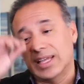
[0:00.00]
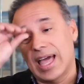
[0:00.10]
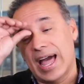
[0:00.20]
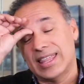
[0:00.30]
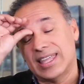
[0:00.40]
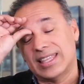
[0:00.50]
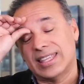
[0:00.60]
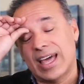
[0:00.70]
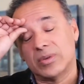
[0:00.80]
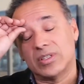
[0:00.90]
I think
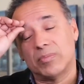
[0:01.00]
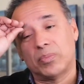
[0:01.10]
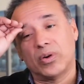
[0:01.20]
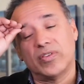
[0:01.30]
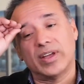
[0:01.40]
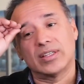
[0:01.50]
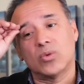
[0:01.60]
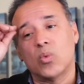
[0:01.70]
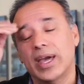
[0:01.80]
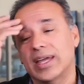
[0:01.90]
that was a perfect
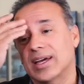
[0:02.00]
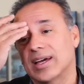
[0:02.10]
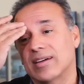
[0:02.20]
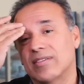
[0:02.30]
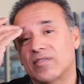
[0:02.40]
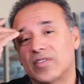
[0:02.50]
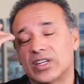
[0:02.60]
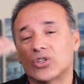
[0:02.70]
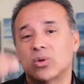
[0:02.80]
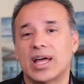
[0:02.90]
way to
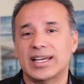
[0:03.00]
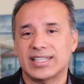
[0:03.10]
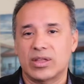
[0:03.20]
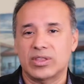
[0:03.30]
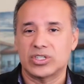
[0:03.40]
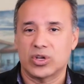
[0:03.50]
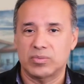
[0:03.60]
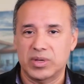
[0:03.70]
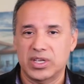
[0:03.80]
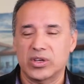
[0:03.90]
visualize how this
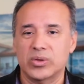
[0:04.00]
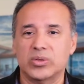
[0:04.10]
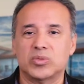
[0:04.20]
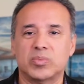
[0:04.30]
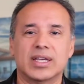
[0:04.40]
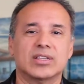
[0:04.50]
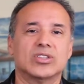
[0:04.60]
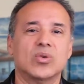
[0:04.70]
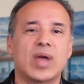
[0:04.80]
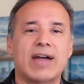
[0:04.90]
could be used,
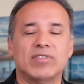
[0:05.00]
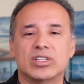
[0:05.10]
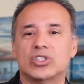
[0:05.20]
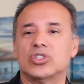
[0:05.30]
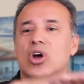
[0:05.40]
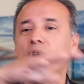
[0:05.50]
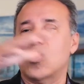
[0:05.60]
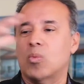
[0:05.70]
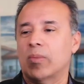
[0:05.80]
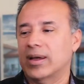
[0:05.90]
because you have this
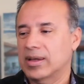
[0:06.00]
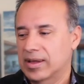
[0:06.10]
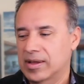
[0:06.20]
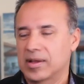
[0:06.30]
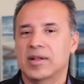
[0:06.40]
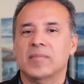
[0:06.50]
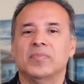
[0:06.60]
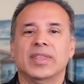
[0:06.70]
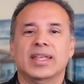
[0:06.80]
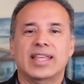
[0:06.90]
dome
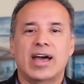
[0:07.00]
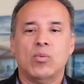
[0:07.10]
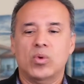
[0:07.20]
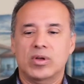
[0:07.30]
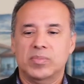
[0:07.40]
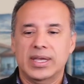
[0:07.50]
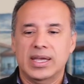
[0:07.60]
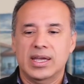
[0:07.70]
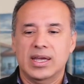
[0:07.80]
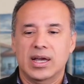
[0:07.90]
that would
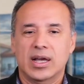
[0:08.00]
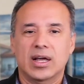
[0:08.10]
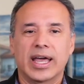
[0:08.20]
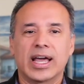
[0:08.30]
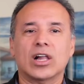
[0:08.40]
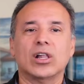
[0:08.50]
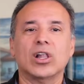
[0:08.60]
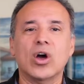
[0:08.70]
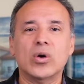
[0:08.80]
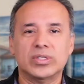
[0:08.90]
be
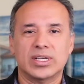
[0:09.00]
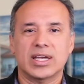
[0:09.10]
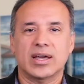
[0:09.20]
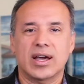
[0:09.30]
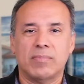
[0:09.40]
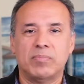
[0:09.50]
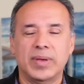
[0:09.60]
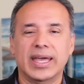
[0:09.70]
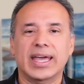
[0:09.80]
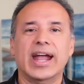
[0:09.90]
enclosing a
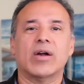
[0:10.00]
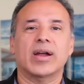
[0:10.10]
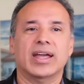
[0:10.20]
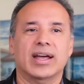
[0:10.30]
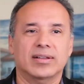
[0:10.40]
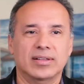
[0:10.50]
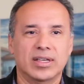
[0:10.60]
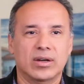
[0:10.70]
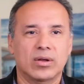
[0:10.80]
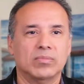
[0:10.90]
big area,
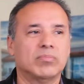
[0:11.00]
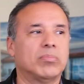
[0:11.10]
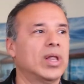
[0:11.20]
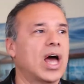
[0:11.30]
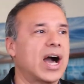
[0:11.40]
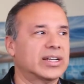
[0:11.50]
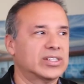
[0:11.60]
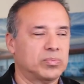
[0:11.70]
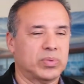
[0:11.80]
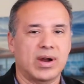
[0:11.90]

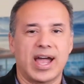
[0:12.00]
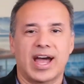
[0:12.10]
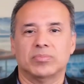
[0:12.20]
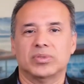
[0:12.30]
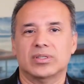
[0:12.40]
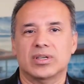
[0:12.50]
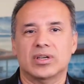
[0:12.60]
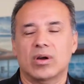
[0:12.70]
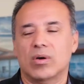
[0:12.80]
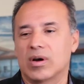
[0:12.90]
blocks perhaps,
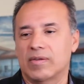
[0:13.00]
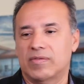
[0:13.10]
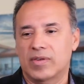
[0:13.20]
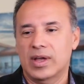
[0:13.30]
of